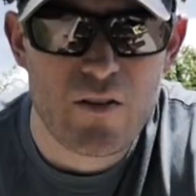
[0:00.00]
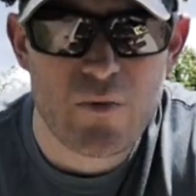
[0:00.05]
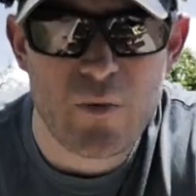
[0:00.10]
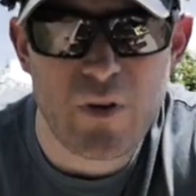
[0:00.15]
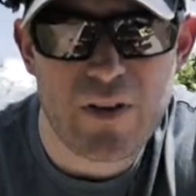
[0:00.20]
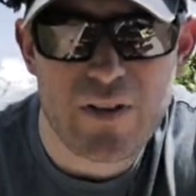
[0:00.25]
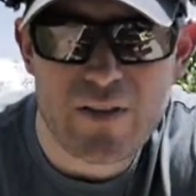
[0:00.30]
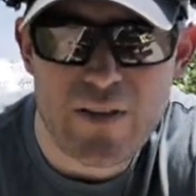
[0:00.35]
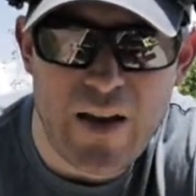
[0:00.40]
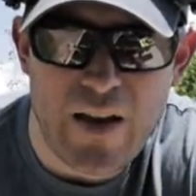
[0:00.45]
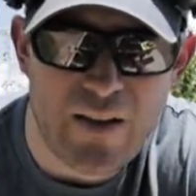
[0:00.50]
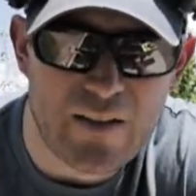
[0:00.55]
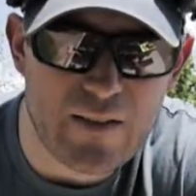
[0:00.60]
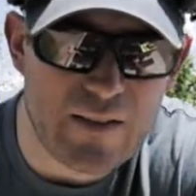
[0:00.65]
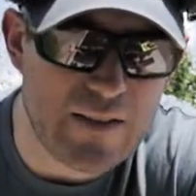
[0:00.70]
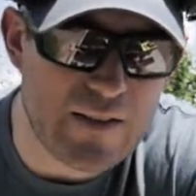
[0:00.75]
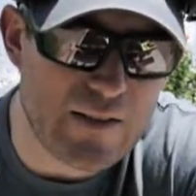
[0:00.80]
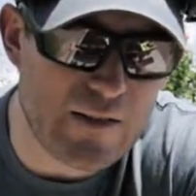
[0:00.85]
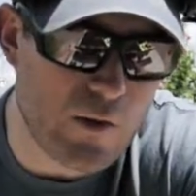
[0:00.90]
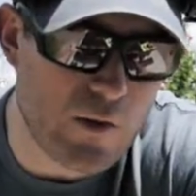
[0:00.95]
So what
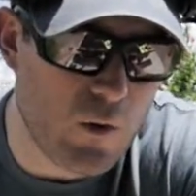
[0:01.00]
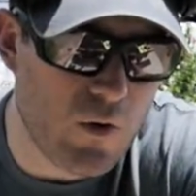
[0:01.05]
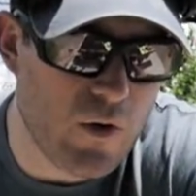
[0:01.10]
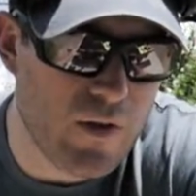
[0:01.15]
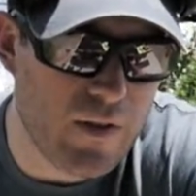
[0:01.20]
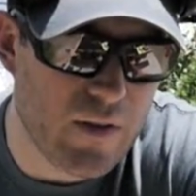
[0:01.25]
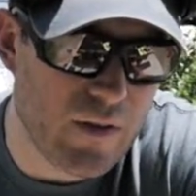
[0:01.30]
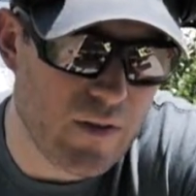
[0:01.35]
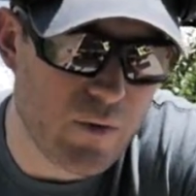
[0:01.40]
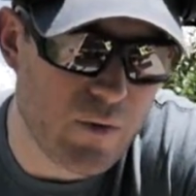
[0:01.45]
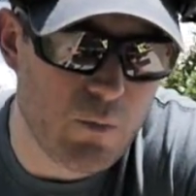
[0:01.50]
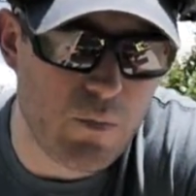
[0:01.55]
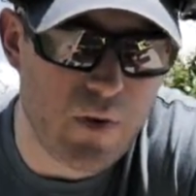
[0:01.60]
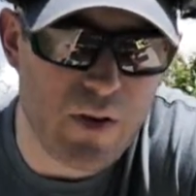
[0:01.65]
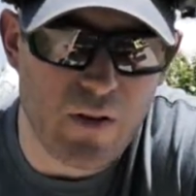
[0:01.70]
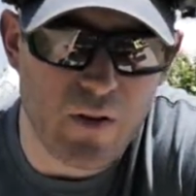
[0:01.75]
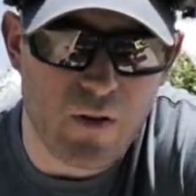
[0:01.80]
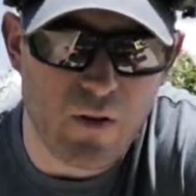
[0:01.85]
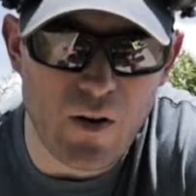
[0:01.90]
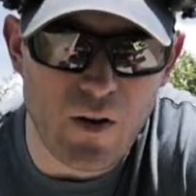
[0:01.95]
exactly is on this
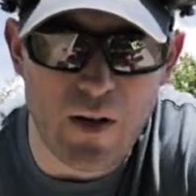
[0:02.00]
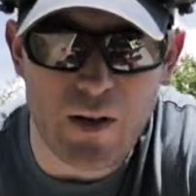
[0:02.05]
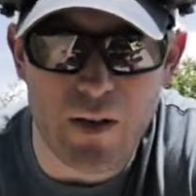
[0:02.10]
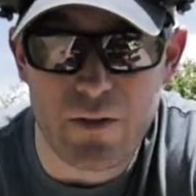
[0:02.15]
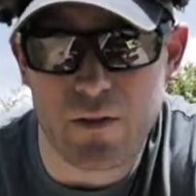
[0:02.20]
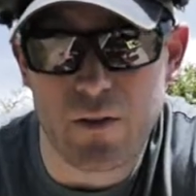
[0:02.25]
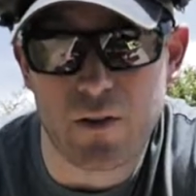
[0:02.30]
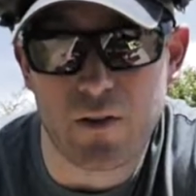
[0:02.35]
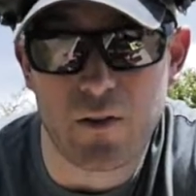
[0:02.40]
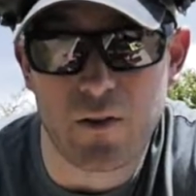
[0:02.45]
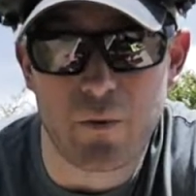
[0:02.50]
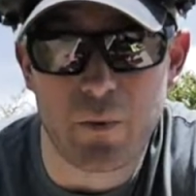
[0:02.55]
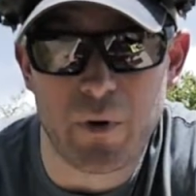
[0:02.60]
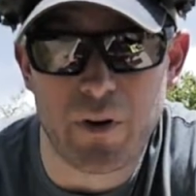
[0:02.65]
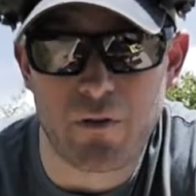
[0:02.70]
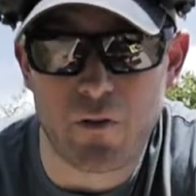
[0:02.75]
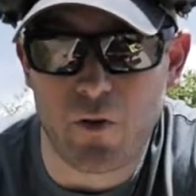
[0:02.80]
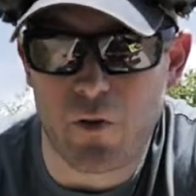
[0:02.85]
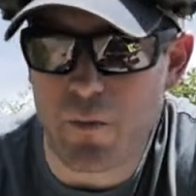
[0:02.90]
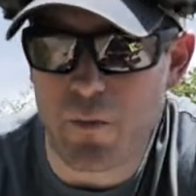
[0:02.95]
build? I'll give you a little bit
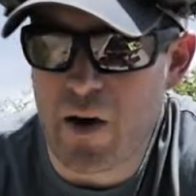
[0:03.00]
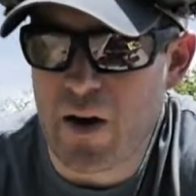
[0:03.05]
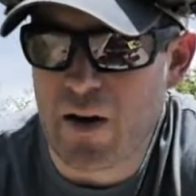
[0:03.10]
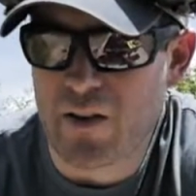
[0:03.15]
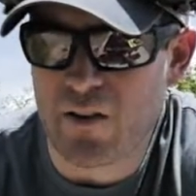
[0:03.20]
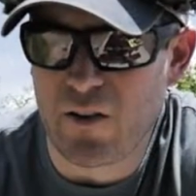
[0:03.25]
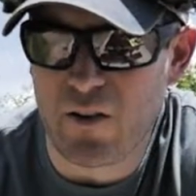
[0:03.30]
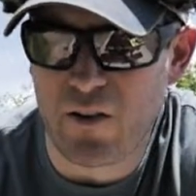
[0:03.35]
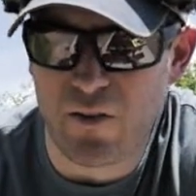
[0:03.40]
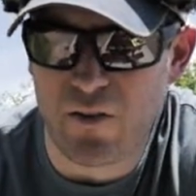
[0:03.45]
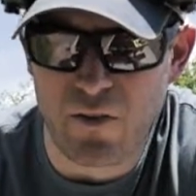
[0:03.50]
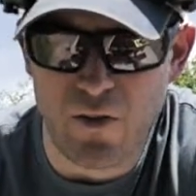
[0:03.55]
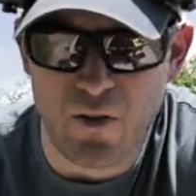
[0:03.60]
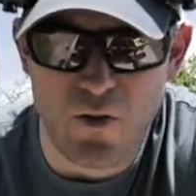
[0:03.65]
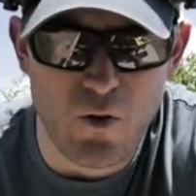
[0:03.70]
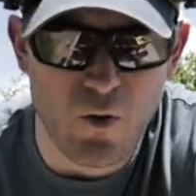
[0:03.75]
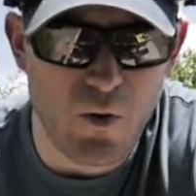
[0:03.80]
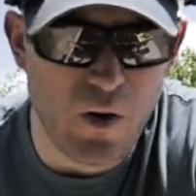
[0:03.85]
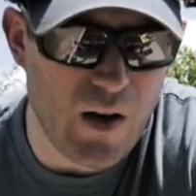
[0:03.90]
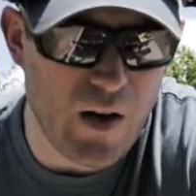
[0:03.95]
of a reminder. The
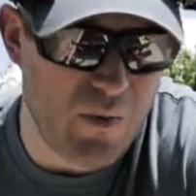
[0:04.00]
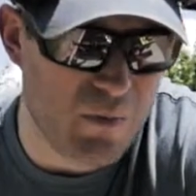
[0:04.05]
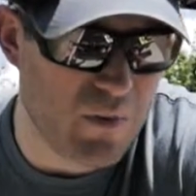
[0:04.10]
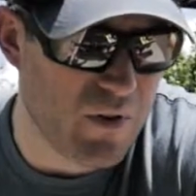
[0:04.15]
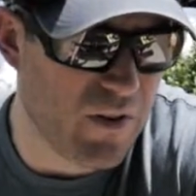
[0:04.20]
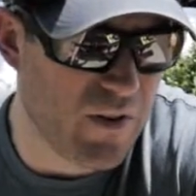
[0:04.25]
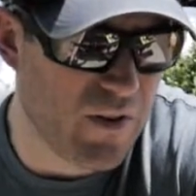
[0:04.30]
whole upper